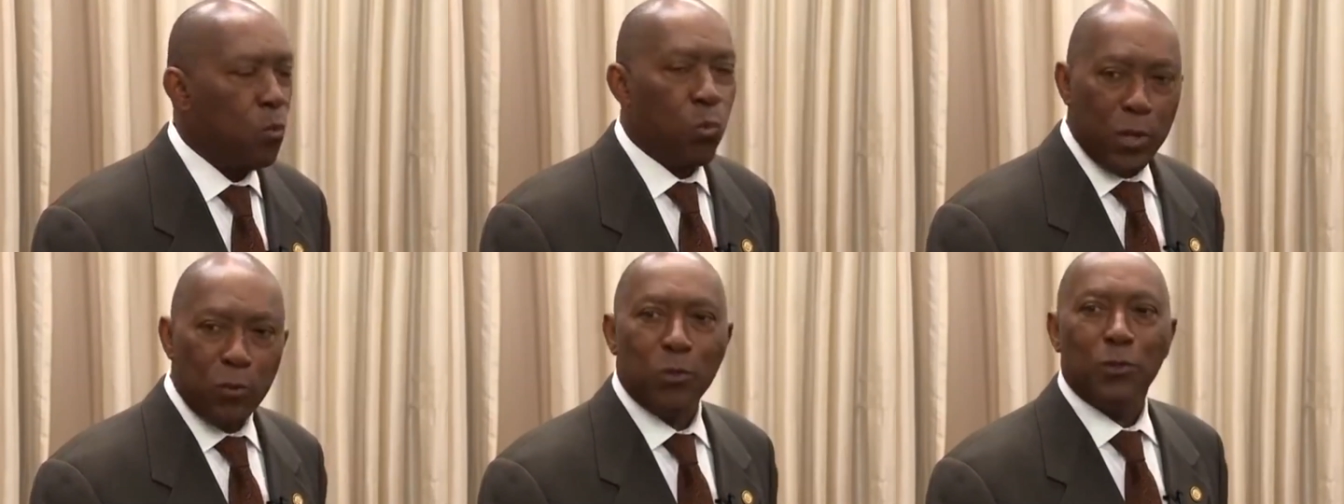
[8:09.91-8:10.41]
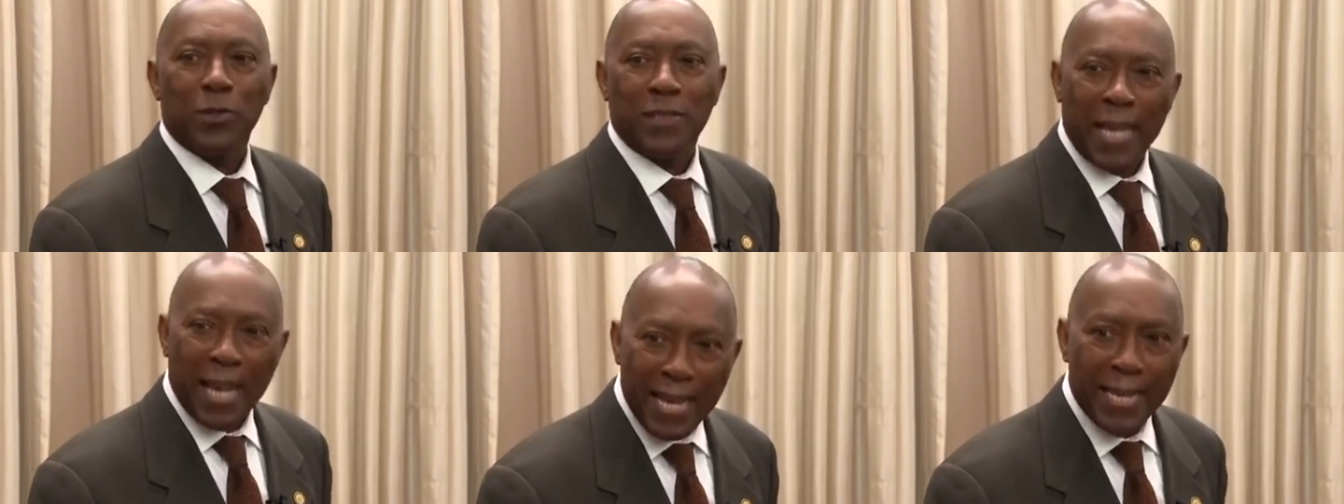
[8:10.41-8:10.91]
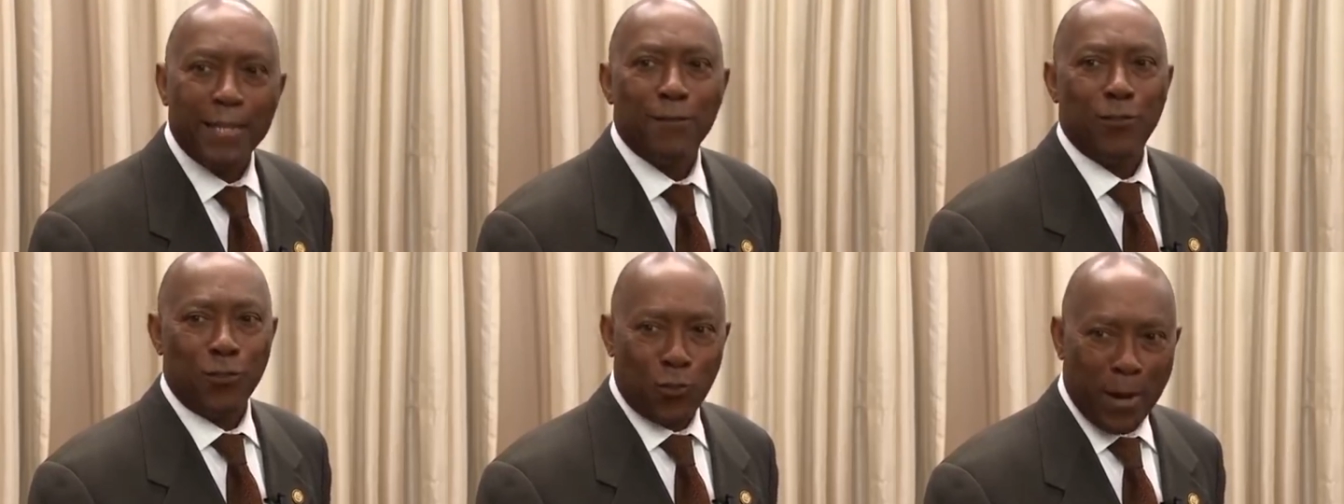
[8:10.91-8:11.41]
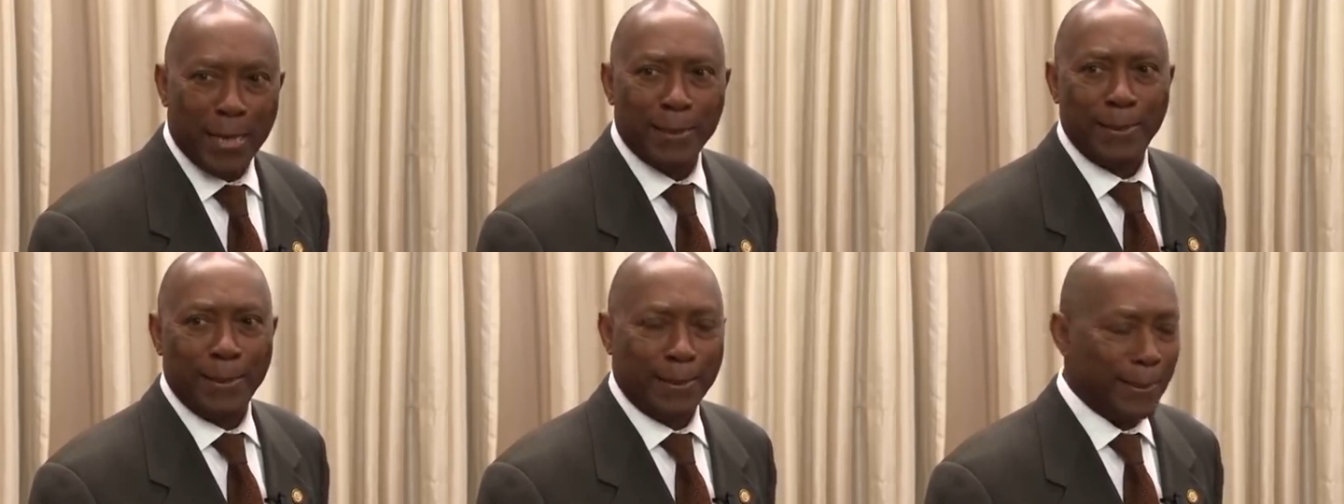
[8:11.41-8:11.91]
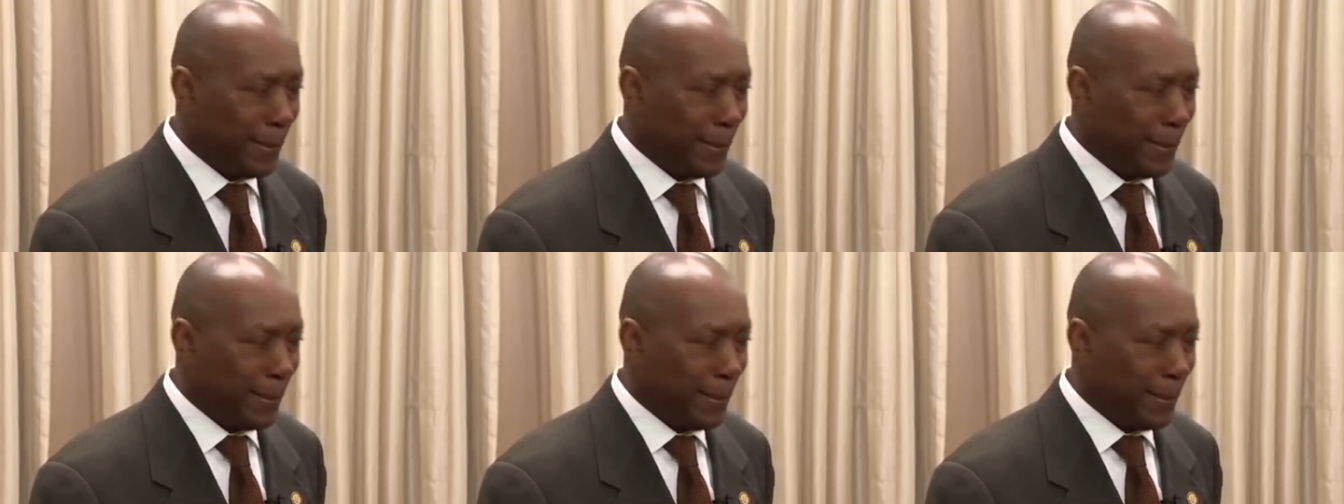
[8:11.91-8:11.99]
We will take drastic